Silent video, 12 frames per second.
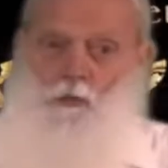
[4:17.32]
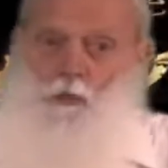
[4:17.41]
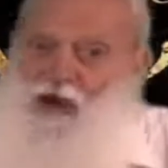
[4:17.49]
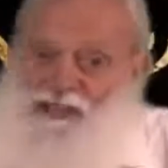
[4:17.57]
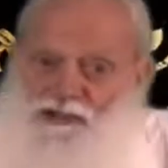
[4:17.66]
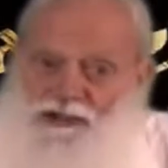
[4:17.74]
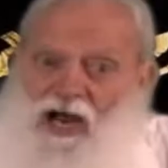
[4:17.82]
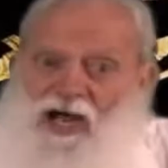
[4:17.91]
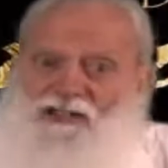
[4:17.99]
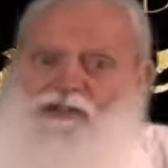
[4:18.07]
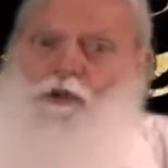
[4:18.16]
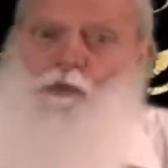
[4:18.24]
What
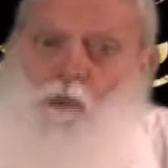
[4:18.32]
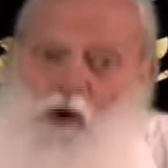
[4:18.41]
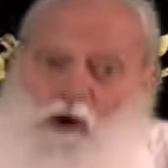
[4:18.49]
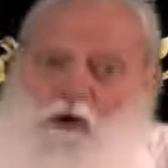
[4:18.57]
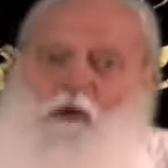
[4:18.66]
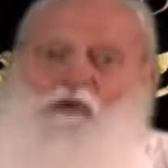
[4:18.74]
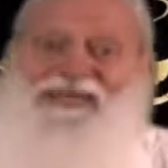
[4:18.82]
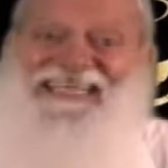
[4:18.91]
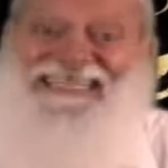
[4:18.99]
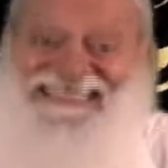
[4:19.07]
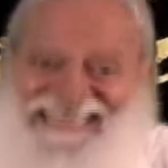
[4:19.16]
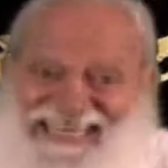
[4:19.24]
shocks the world
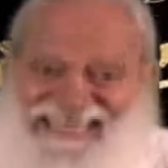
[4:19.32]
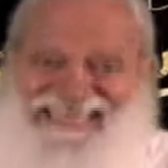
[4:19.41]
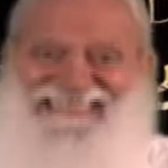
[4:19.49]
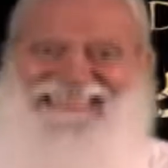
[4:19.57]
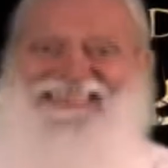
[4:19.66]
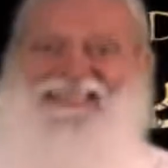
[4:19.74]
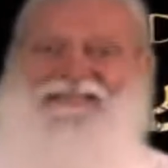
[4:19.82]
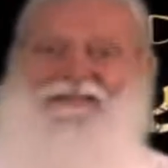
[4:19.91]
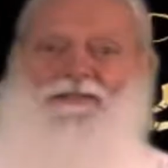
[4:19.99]
is this.